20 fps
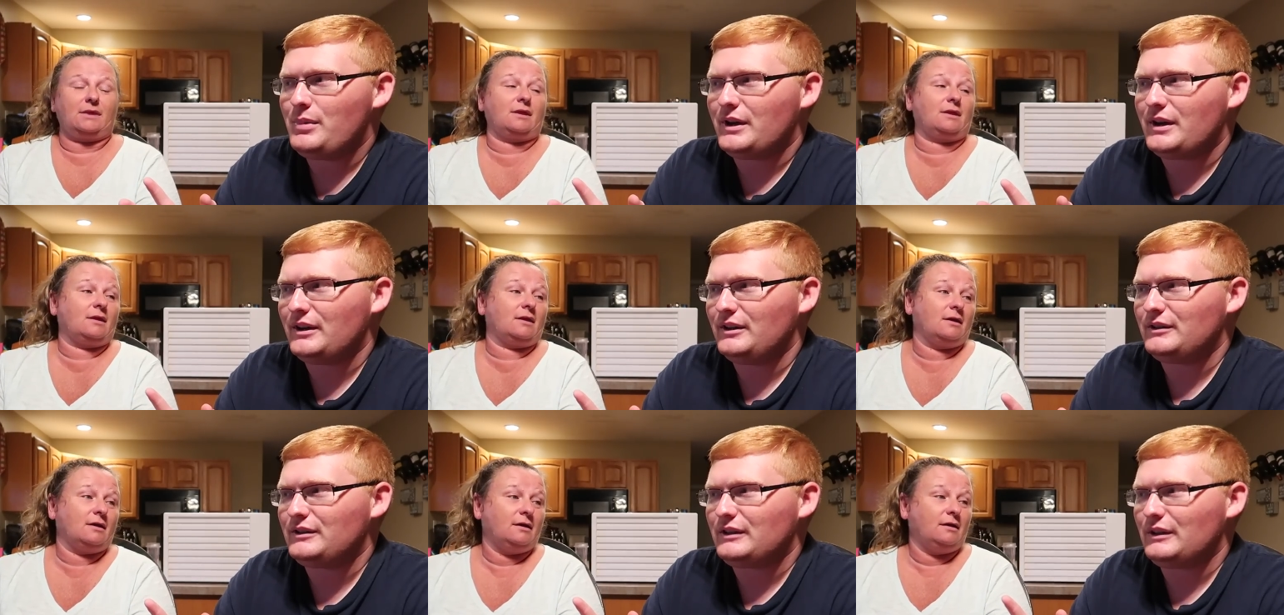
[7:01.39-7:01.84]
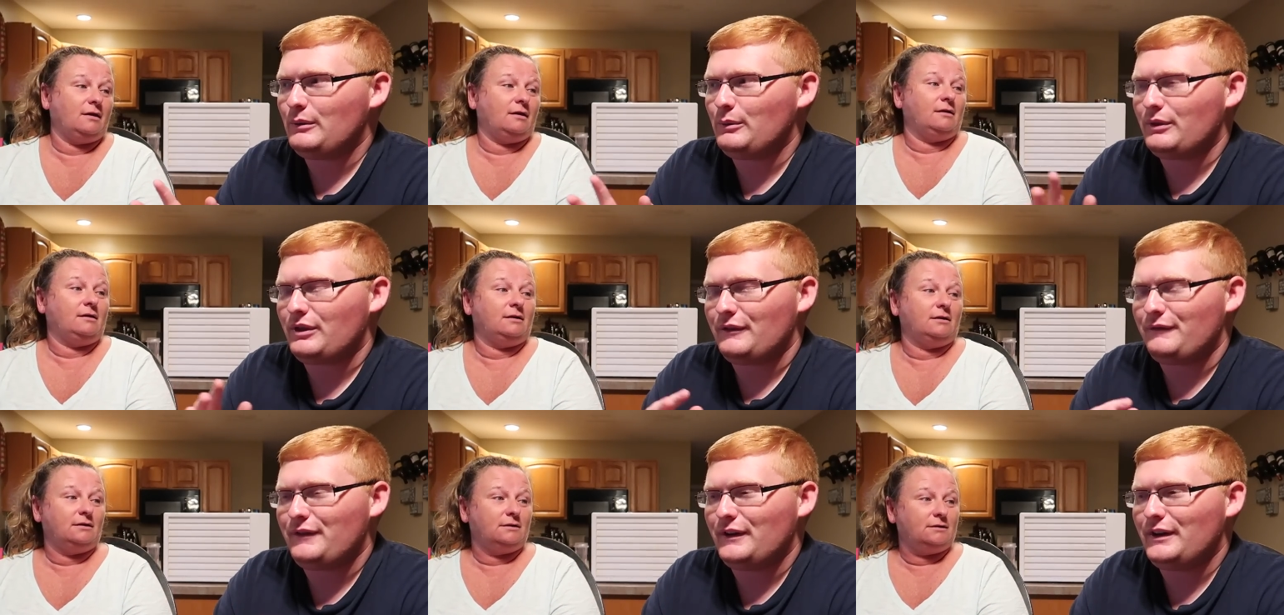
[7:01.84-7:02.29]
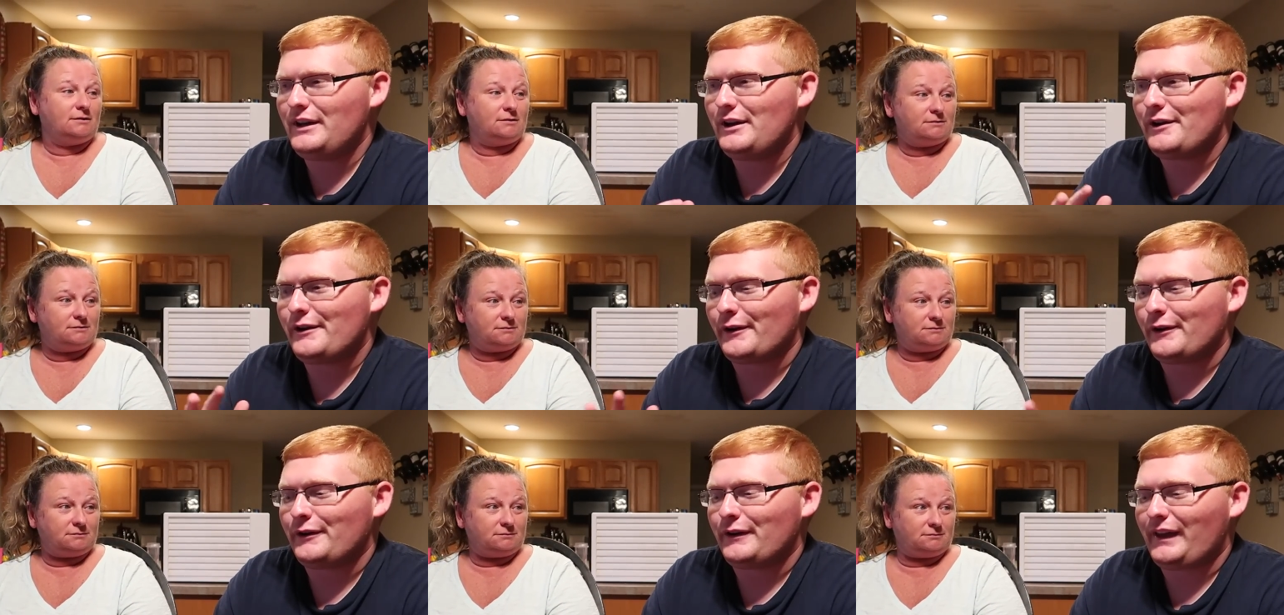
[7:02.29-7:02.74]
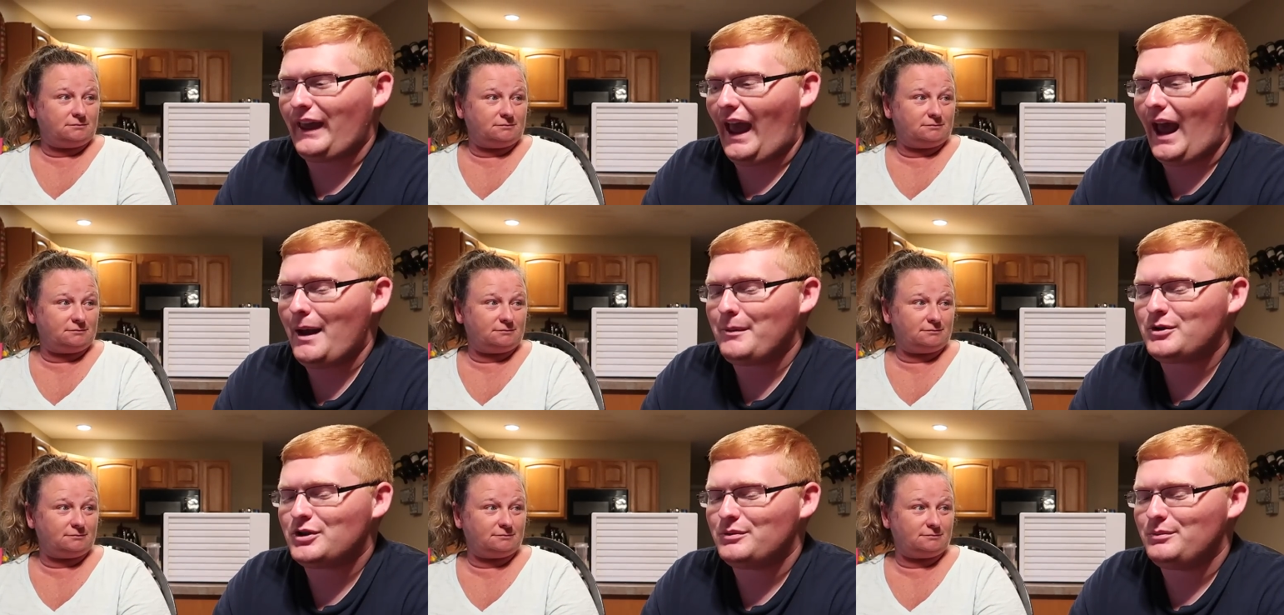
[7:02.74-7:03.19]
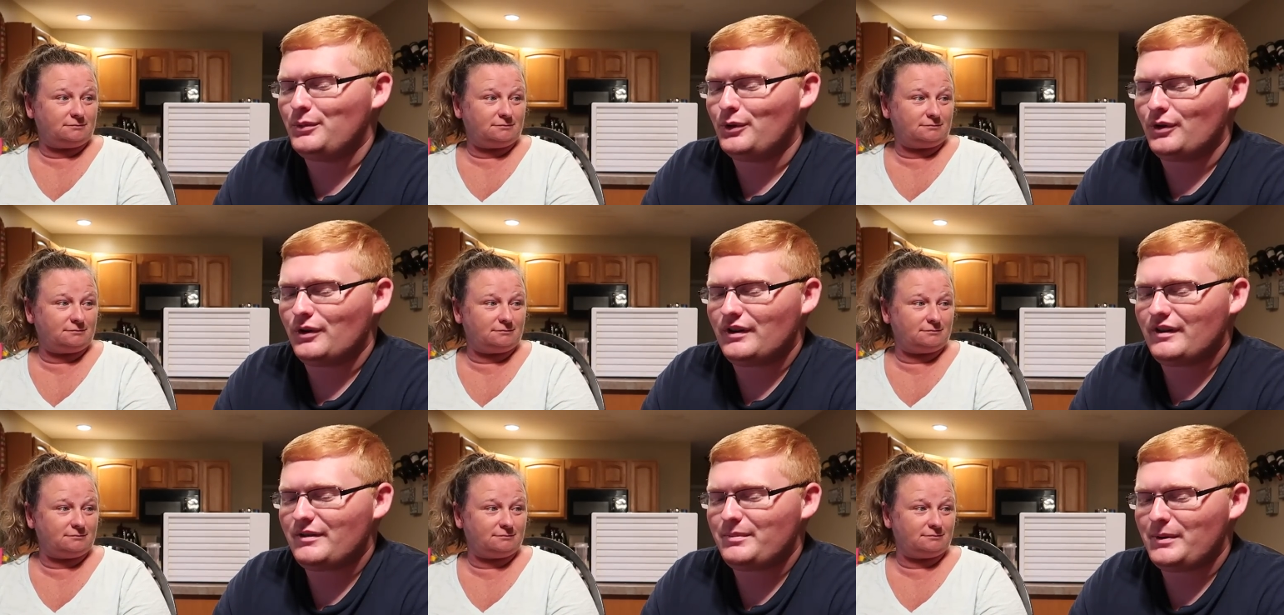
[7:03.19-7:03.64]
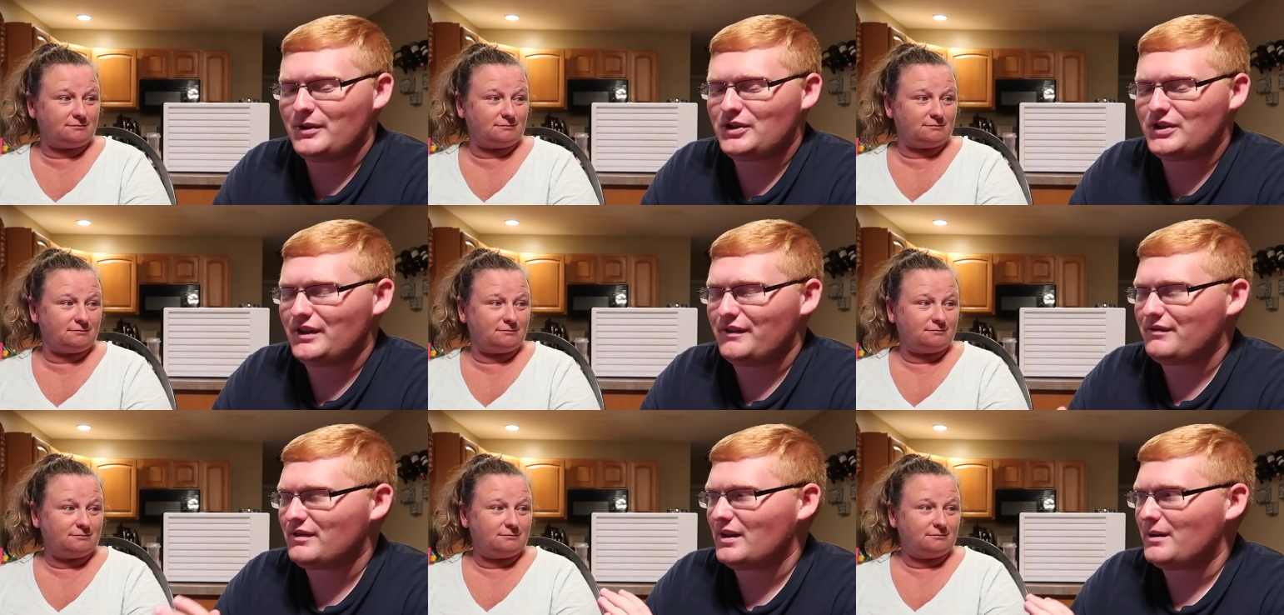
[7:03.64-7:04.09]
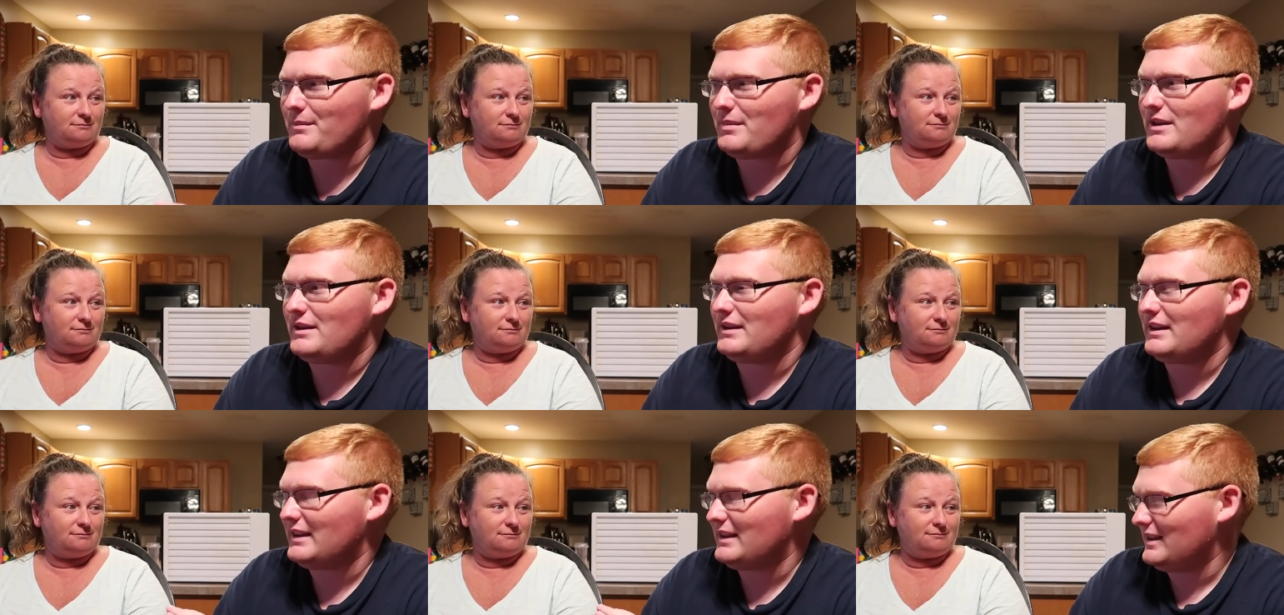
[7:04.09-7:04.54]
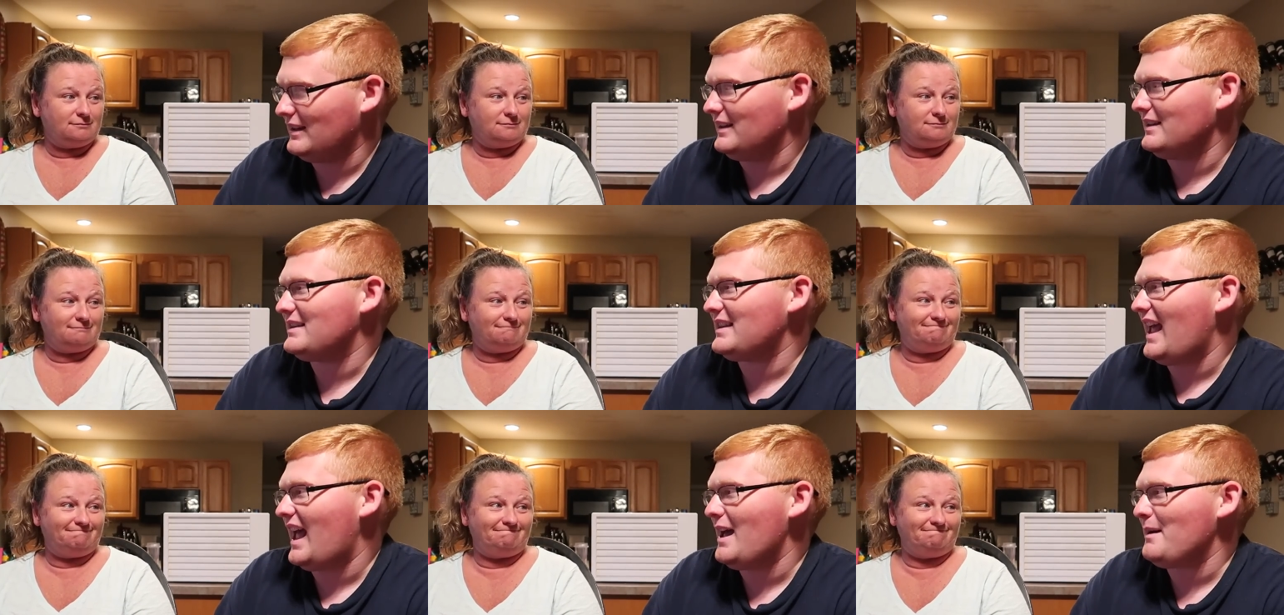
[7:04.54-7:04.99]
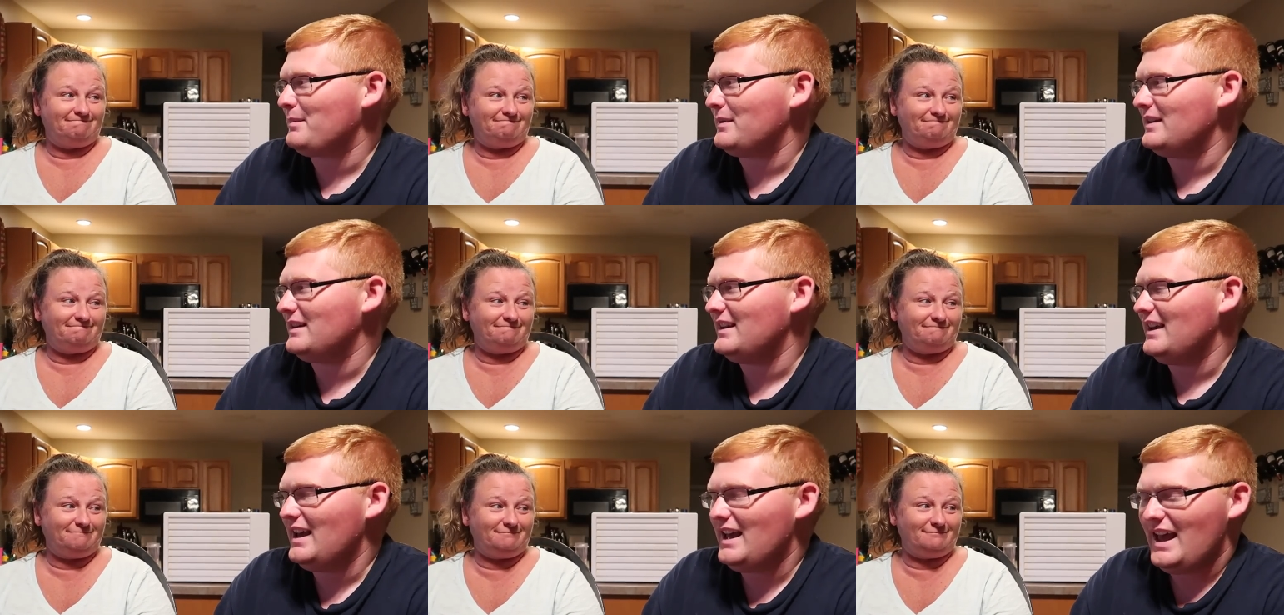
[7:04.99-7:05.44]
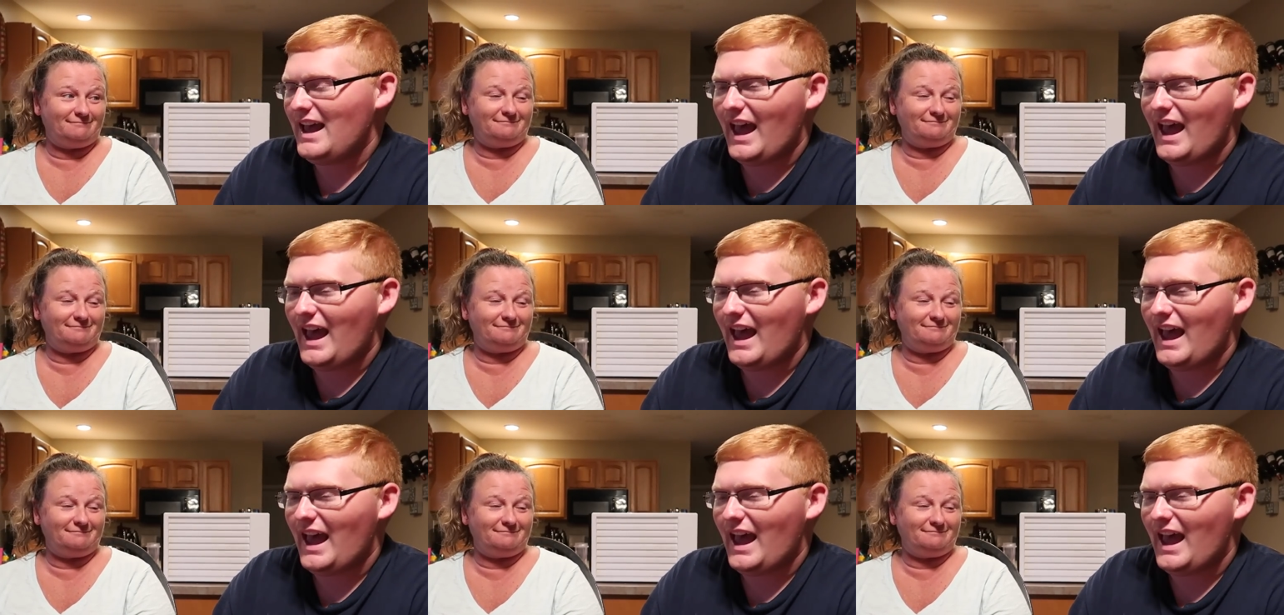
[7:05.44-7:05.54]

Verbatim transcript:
Speaker 1: because with the video you're gonna capture more, especially if something does happen.